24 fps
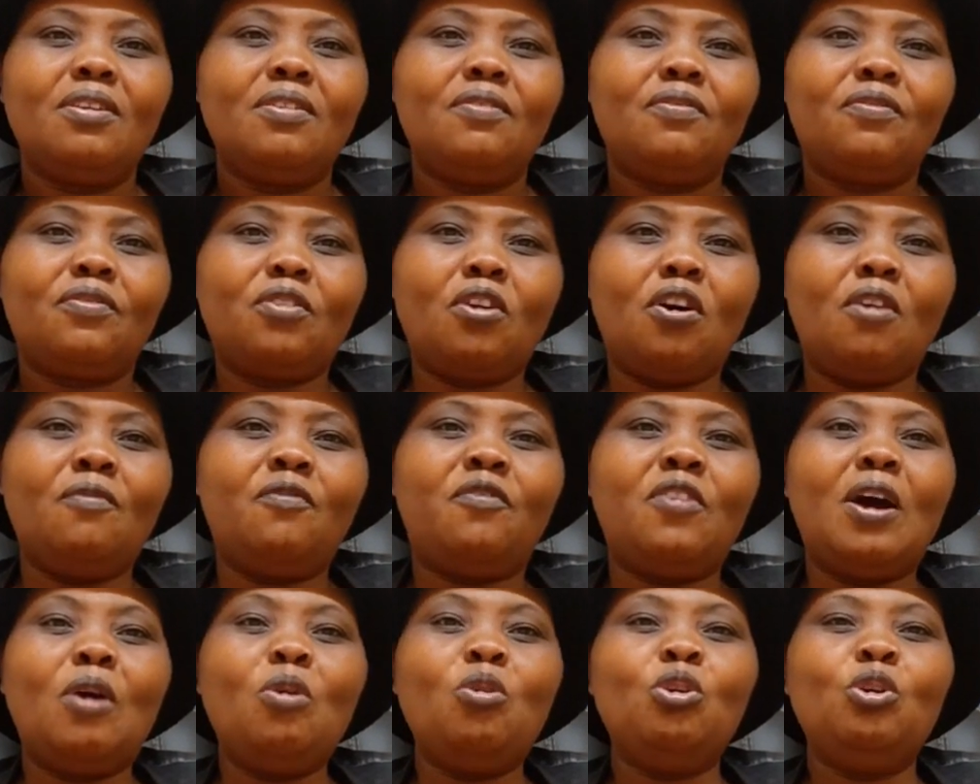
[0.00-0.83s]
from
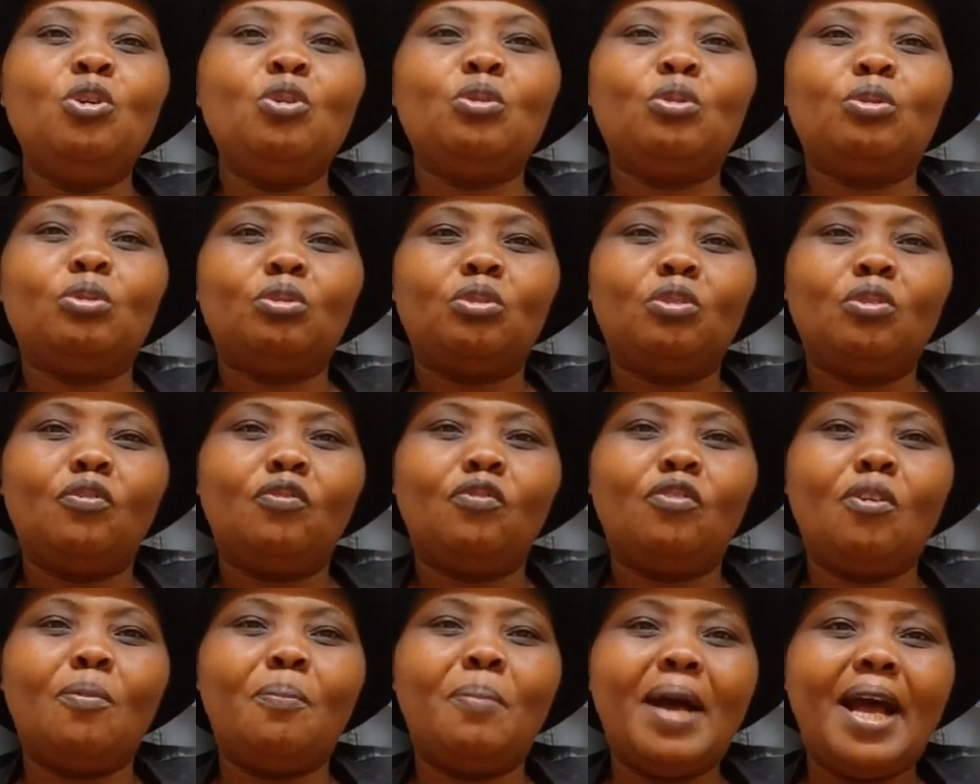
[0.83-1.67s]
Faulu,
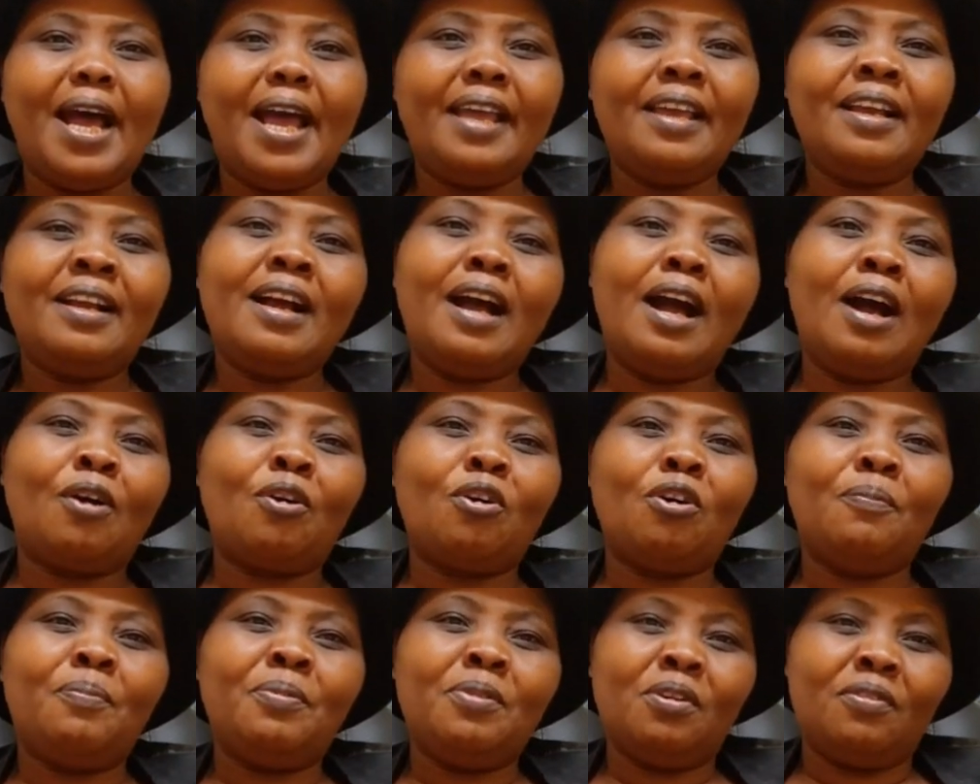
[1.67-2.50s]
for buying a
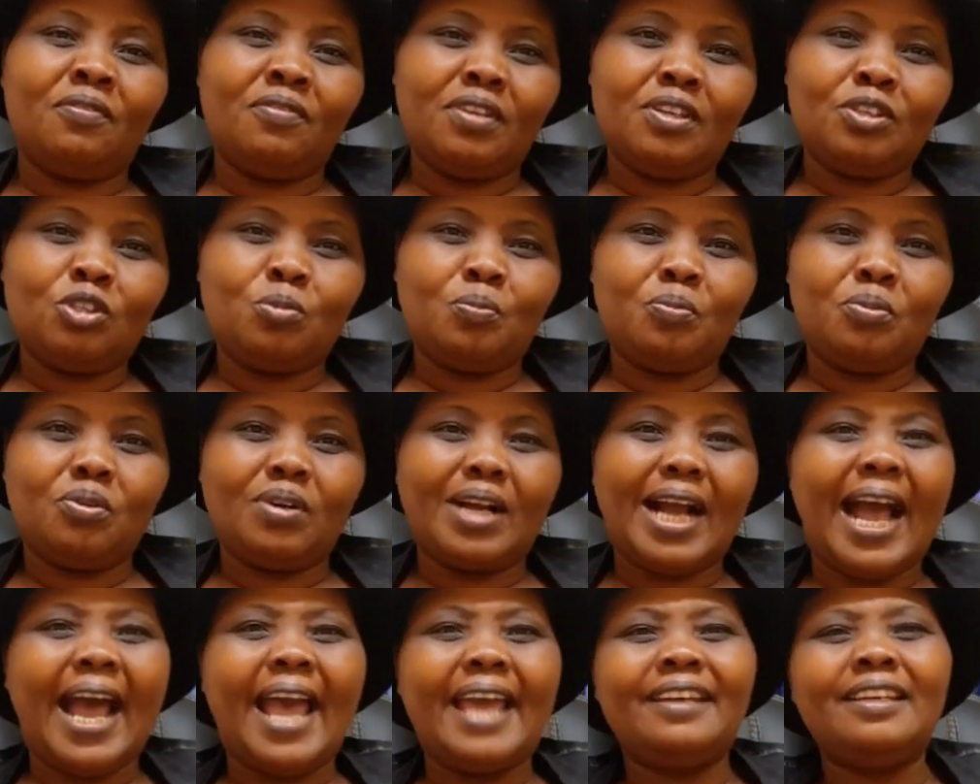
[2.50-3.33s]
copy of this
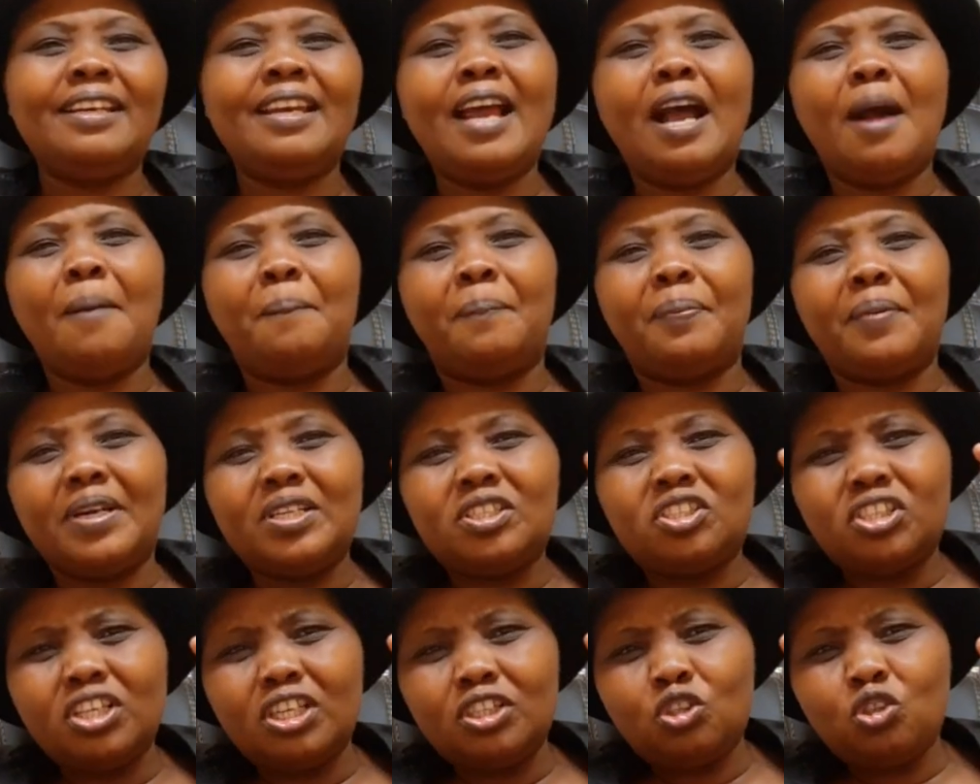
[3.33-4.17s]
book. I really
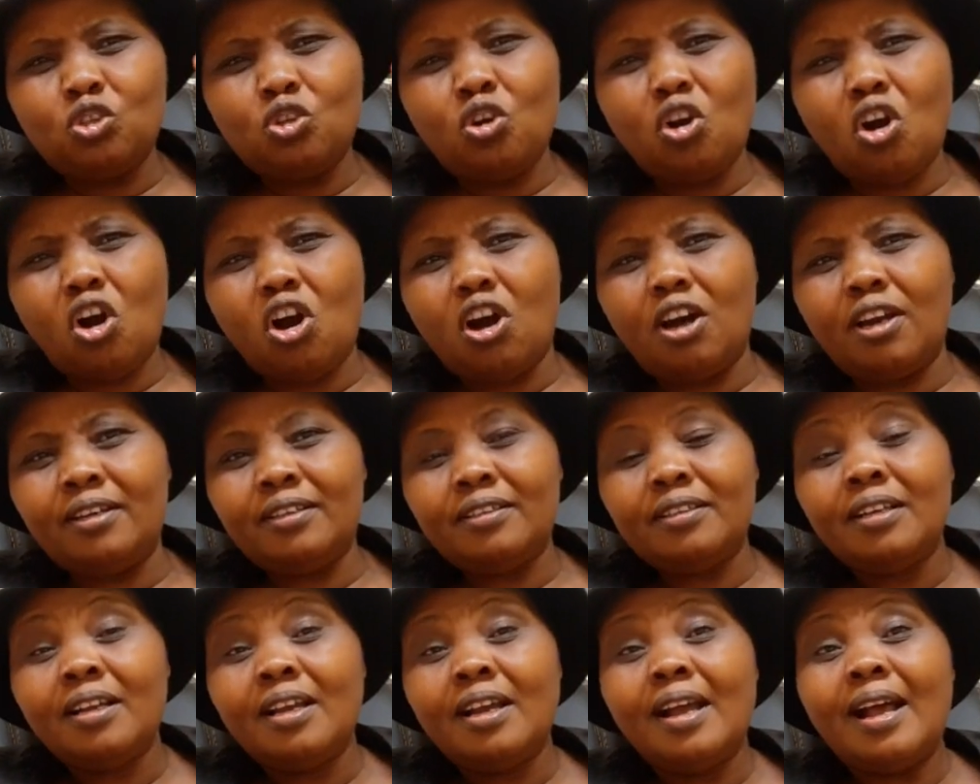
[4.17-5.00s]
appreciate you
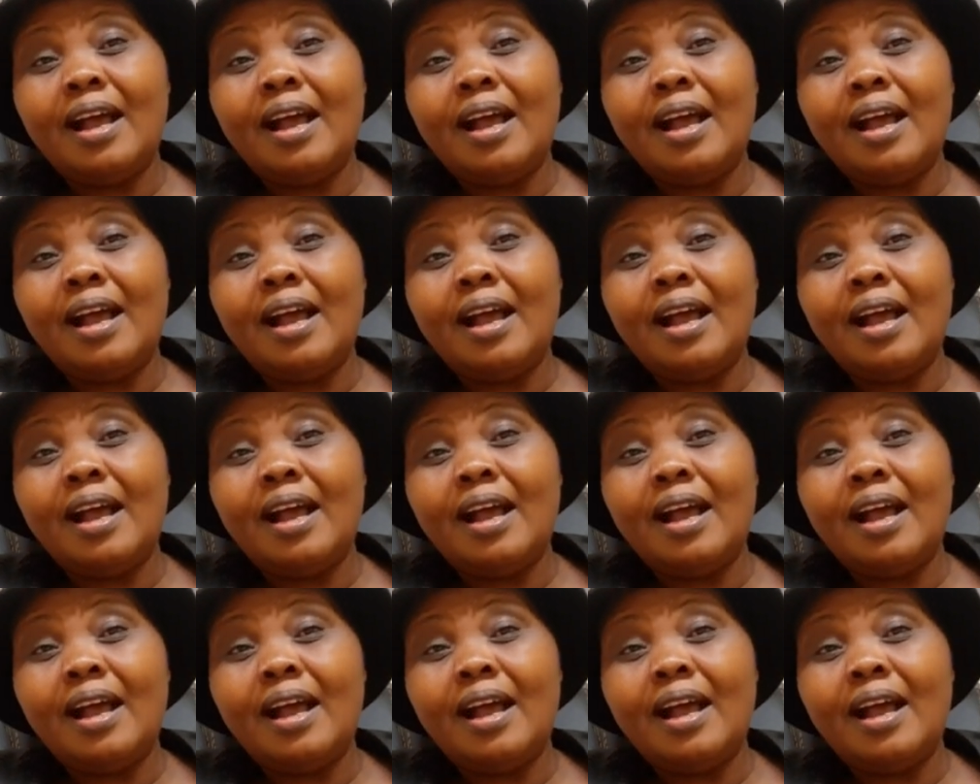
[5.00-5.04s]
all.